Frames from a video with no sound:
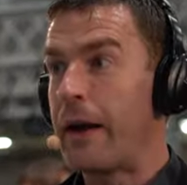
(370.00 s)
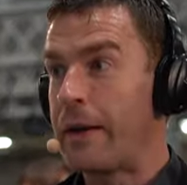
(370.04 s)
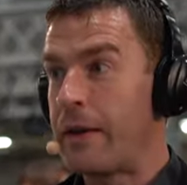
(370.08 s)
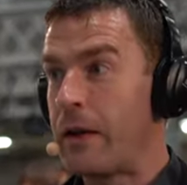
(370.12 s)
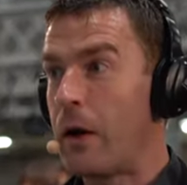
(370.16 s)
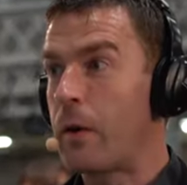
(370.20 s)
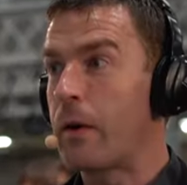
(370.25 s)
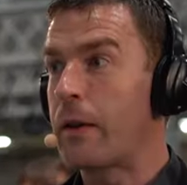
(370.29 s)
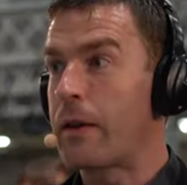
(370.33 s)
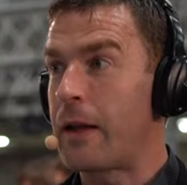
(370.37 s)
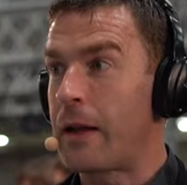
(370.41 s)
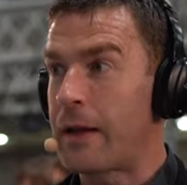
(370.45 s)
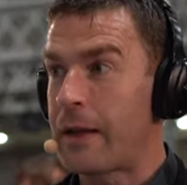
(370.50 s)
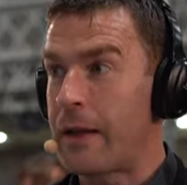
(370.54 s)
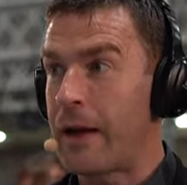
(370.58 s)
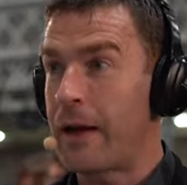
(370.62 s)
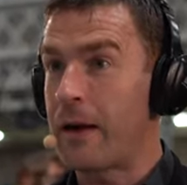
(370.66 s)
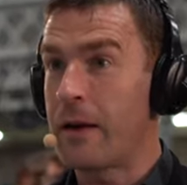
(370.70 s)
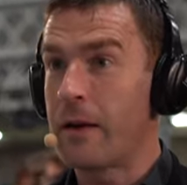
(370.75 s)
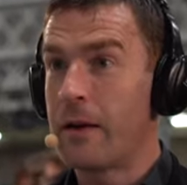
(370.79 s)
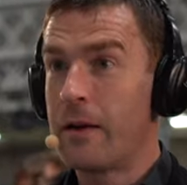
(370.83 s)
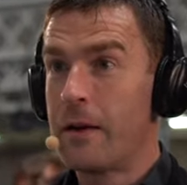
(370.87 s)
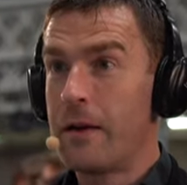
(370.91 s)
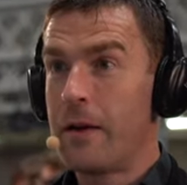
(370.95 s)
I know that they
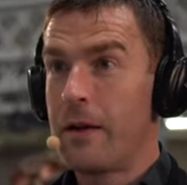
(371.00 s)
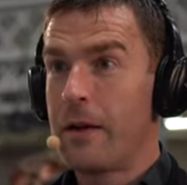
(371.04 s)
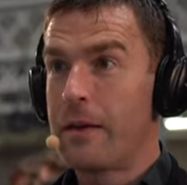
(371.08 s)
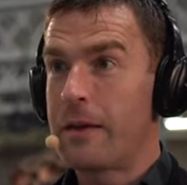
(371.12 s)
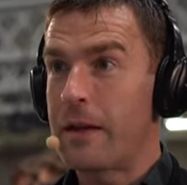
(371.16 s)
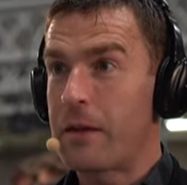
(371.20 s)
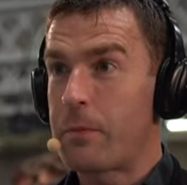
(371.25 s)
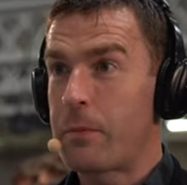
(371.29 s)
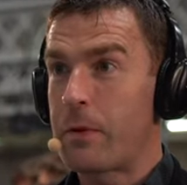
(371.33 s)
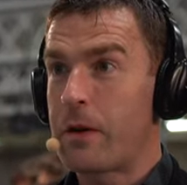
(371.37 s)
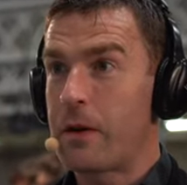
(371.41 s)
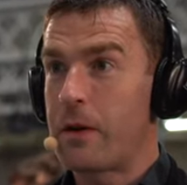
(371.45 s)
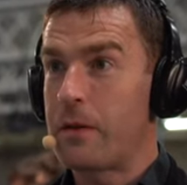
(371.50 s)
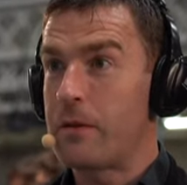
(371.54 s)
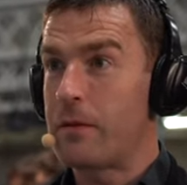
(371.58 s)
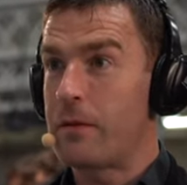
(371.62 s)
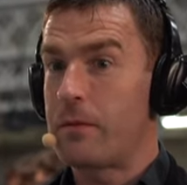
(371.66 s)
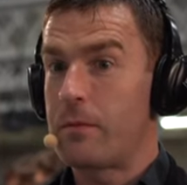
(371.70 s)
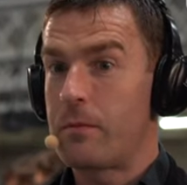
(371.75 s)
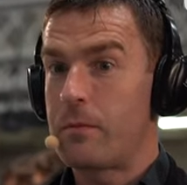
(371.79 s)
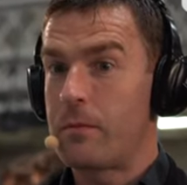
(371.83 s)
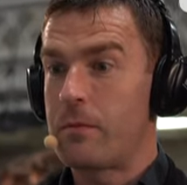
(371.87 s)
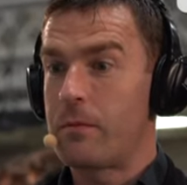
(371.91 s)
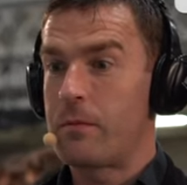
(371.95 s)
care. That's
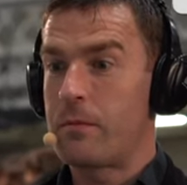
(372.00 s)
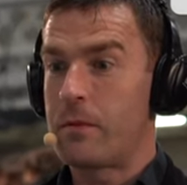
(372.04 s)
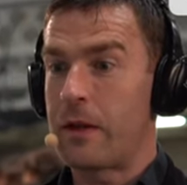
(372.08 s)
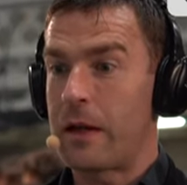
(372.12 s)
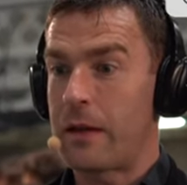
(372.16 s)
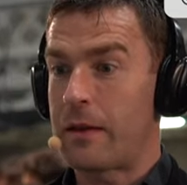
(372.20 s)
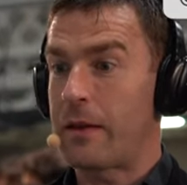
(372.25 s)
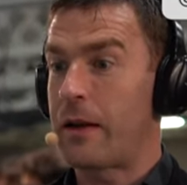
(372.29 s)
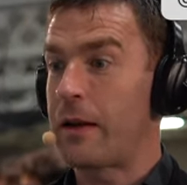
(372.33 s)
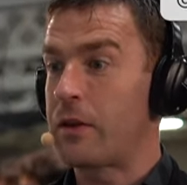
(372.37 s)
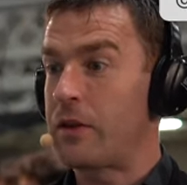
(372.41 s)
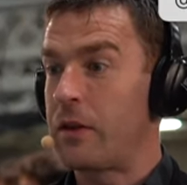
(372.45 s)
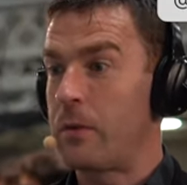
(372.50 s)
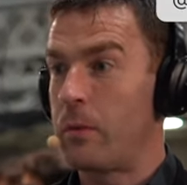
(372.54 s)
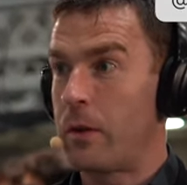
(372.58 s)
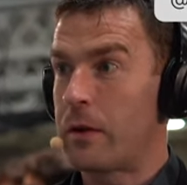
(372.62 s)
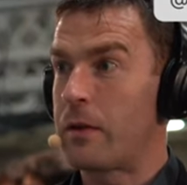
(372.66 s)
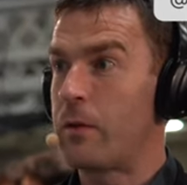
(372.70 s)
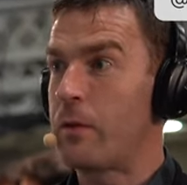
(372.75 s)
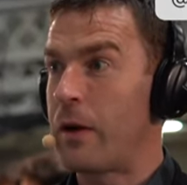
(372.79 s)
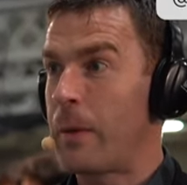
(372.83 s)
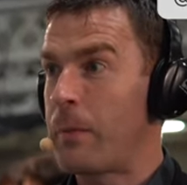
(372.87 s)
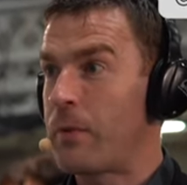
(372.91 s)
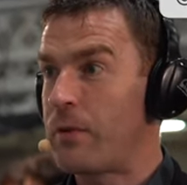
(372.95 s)
because that's actually what
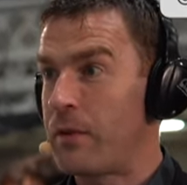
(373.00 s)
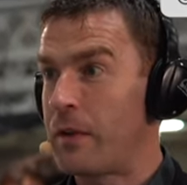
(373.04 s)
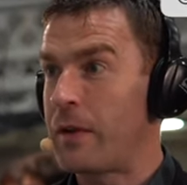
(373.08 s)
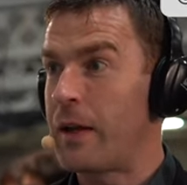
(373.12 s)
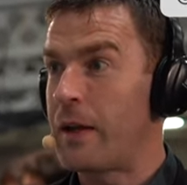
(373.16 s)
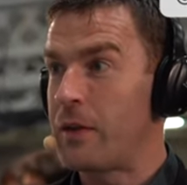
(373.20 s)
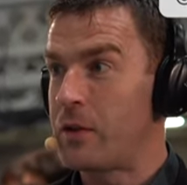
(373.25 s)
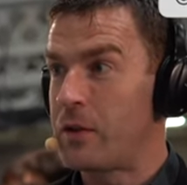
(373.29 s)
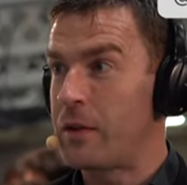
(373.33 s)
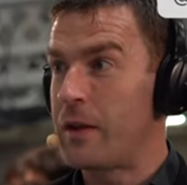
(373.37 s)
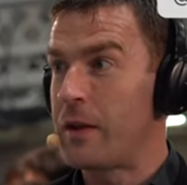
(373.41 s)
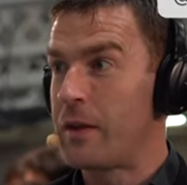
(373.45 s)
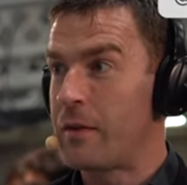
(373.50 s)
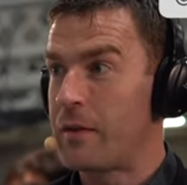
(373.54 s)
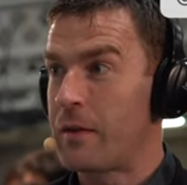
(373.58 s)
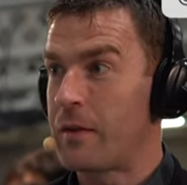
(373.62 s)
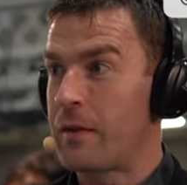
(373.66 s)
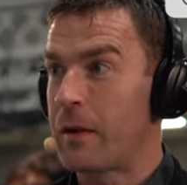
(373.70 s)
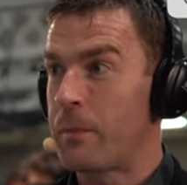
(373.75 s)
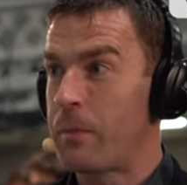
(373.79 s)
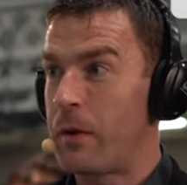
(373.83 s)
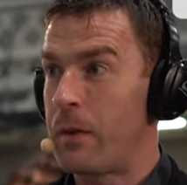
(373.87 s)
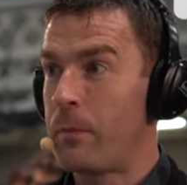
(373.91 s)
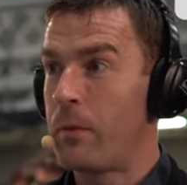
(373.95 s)
the representation is. It's
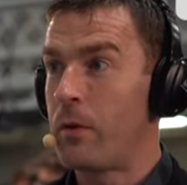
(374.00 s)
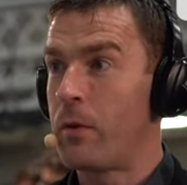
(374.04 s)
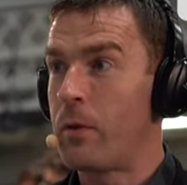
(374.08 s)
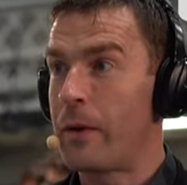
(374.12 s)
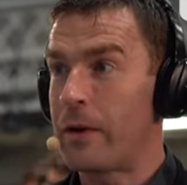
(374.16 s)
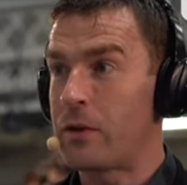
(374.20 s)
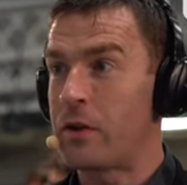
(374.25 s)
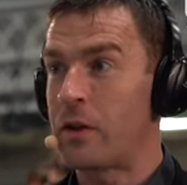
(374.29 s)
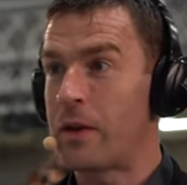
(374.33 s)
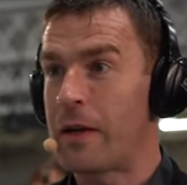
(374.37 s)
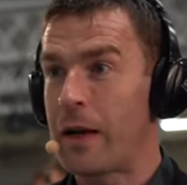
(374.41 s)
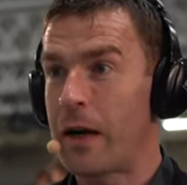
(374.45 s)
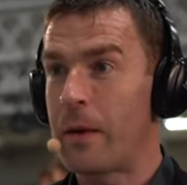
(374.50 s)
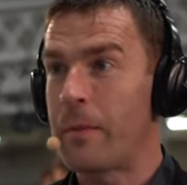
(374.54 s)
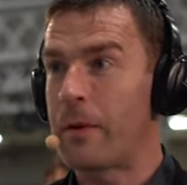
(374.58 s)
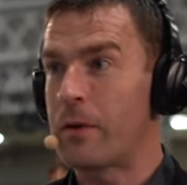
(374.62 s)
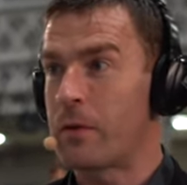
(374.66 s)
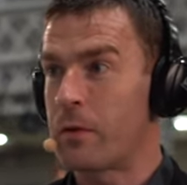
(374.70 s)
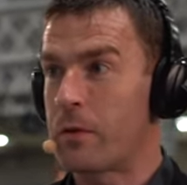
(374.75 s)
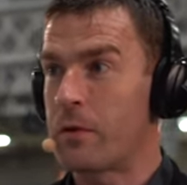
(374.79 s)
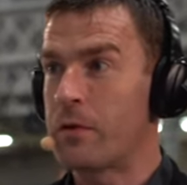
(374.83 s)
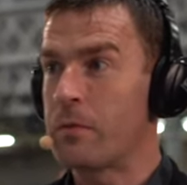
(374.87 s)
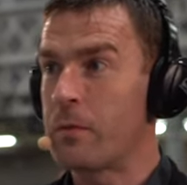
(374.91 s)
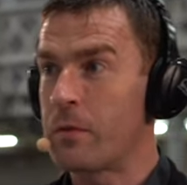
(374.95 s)
like people who actually care about
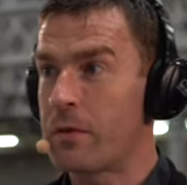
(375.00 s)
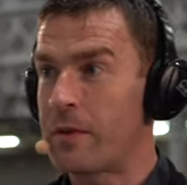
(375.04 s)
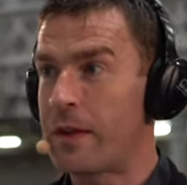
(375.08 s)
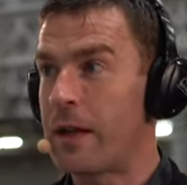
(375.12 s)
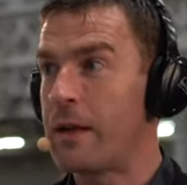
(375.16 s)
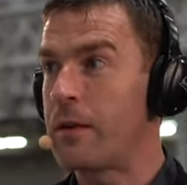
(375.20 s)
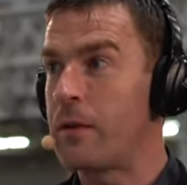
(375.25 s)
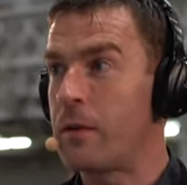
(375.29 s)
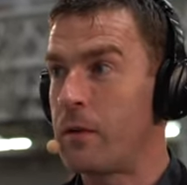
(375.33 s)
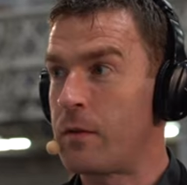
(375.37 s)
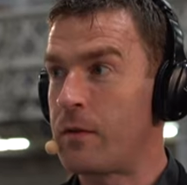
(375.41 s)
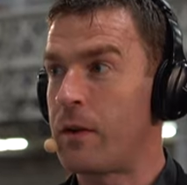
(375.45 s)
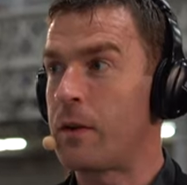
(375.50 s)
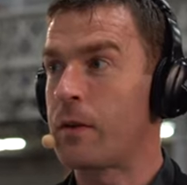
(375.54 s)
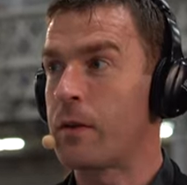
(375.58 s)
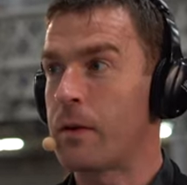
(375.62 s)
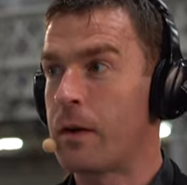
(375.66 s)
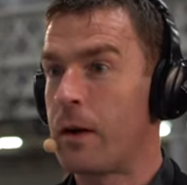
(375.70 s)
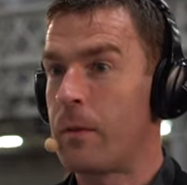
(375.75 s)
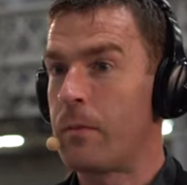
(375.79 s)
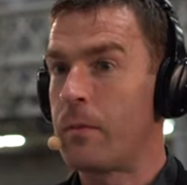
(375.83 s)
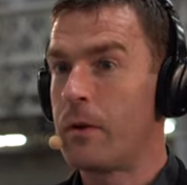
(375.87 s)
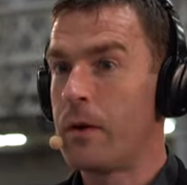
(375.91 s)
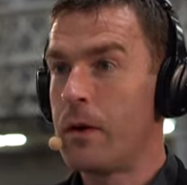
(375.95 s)
the customers tend to use
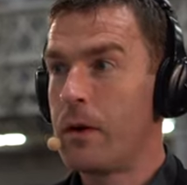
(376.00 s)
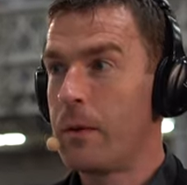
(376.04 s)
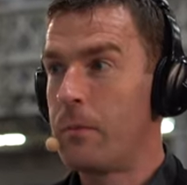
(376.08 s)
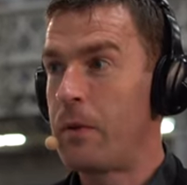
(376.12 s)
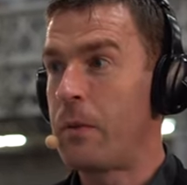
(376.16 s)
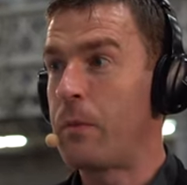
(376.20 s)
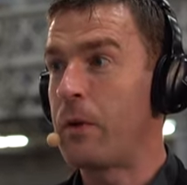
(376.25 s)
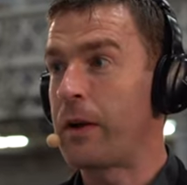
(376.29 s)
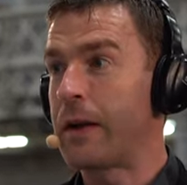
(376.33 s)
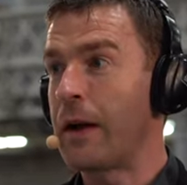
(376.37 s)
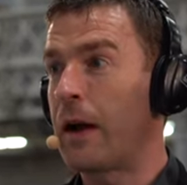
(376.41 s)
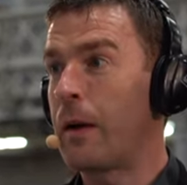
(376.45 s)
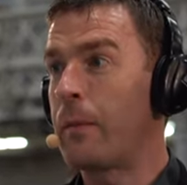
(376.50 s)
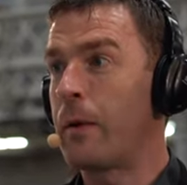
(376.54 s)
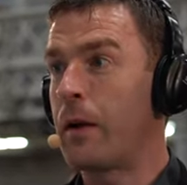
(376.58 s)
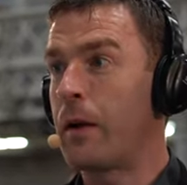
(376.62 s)
Intercom. Mm-hmm. People who care